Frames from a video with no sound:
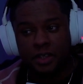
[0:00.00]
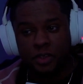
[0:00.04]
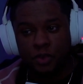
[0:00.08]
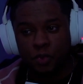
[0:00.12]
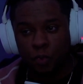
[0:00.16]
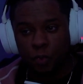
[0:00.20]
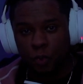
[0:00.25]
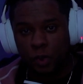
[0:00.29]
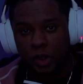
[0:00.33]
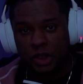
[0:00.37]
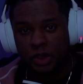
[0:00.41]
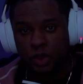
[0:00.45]

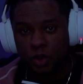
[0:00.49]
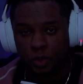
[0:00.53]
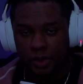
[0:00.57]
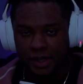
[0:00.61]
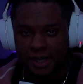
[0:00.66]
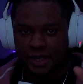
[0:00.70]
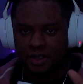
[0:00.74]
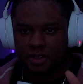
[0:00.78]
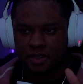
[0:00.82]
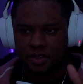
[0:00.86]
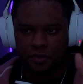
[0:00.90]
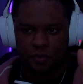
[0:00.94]
it's one,
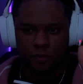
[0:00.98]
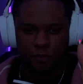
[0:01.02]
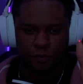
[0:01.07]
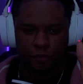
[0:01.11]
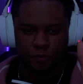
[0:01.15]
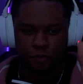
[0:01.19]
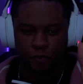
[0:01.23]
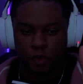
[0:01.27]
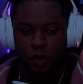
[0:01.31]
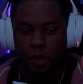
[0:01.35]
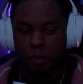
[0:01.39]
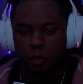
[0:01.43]
it's
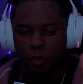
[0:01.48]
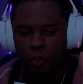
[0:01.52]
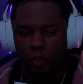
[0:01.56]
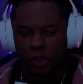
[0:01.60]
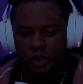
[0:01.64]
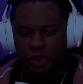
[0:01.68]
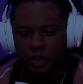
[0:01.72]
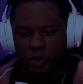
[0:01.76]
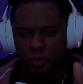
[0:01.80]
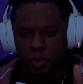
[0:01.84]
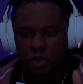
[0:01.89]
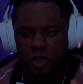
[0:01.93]
from
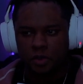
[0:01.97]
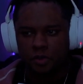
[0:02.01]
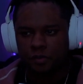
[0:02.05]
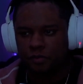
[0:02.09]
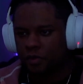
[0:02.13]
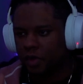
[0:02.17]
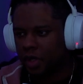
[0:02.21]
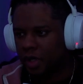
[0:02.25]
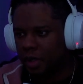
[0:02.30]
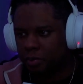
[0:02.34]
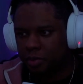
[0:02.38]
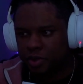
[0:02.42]
one
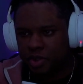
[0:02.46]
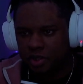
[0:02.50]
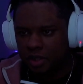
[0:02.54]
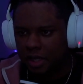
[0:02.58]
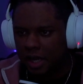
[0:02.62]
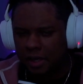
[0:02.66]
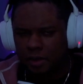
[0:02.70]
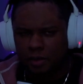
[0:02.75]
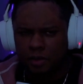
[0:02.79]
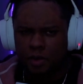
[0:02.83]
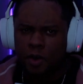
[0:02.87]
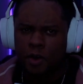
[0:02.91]
twelve up to
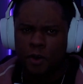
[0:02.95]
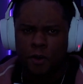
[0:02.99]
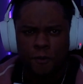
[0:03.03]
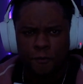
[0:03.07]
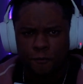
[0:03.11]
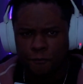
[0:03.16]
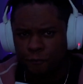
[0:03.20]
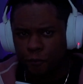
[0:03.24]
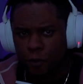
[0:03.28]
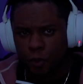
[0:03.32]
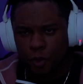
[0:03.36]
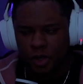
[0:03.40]
like
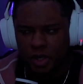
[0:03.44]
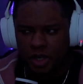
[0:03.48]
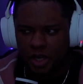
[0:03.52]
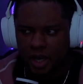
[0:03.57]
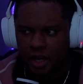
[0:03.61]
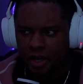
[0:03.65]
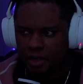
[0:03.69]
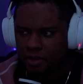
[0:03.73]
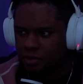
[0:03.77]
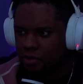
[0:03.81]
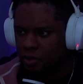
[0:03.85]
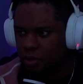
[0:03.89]
four
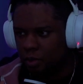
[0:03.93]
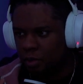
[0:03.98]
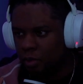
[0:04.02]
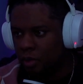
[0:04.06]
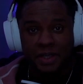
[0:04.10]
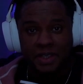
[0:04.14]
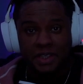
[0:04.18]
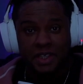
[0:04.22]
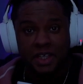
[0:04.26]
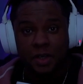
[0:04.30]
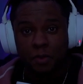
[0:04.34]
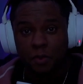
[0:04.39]
K. So
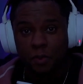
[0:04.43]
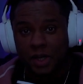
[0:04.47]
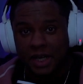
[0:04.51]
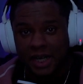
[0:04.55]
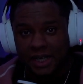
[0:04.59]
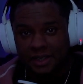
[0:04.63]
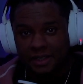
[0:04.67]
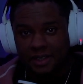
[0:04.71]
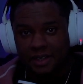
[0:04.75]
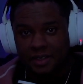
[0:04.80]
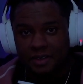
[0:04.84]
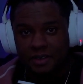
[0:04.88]
basically what
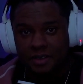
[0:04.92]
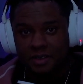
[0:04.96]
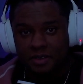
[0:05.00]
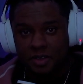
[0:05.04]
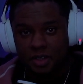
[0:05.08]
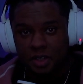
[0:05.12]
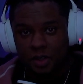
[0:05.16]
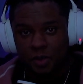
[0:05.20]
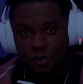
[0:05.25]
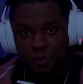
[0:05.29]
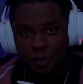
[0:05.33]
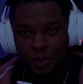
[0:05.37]
I did
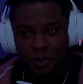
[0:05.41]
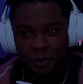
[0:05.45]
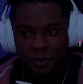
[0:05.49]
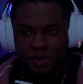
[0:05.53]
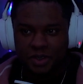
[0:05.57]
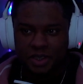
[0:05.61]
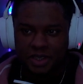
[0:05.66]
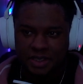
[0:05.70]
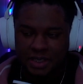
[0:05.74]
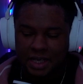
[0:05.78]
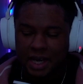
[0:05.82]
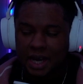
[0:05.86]
to
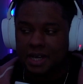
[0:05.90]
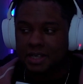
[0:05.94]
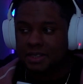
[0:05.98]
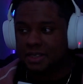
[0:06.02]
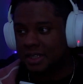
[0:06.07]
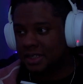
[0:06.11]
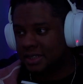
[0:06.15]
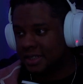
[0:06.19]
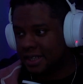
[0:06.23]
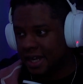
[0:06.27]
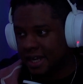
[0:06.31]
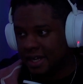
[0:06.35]
reduce the
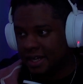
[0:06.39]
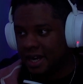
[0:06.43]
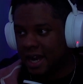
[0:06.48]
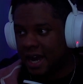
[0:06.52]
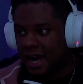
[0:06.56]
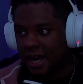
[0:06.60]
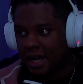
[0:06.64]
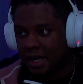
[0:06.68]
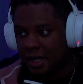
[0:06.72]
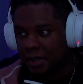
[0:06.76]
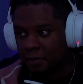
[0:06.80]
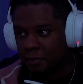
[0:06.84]
size is that
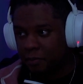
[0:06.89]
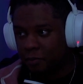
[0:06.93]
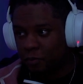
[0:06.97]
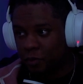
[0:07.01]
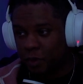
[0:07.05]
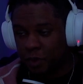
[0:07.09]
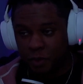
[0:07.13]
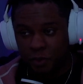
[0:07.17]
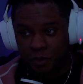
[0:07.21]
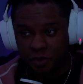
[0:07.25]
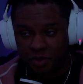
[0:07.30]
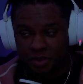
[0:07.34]
I
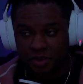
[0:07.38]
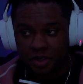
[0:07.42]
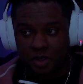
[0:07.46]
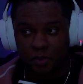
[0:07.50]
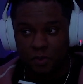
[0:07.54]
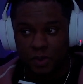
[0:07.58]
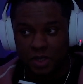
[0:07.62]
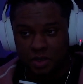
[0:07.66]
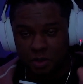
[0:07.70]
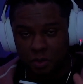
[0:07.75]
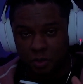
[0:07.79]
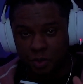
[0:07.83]
reduced
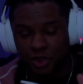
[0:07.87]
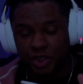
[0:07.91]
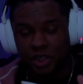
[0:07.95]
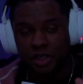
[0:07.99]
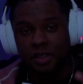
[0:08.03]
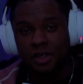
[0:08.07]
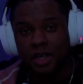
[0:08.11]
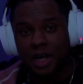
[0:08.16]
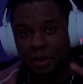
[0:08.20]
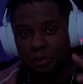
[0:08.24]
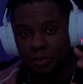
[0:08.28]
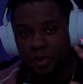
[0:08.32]
the
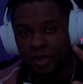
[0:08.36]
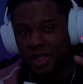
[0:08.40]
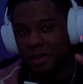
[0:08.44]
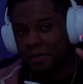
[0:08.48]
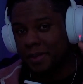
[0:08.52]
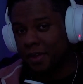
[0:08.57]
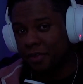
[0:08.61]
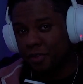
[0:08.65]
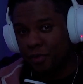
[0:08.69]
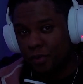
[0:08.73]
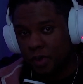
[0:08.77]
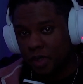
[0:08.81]
resolution. I put
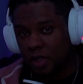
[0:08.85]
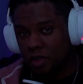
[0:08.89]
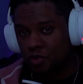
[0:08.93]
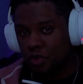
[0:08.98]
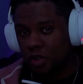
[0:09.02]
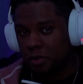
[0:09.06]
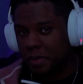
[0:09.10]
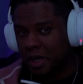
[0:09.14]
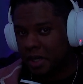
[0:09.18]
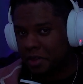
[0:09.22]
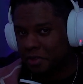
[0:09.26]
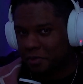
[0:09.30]
them at three
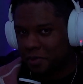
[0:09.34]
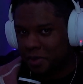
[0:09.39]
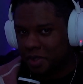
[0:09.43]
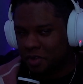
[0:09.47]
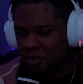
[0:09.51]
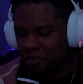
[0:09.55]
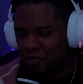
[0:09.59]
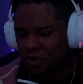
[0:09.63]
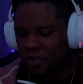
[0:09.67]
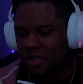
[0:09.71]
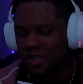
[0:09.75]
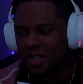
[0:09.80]
hundred by three
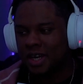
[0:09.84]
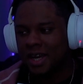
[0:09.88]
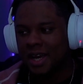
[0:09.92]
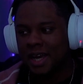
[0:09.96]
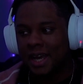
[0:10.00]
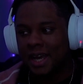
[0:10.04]
hundred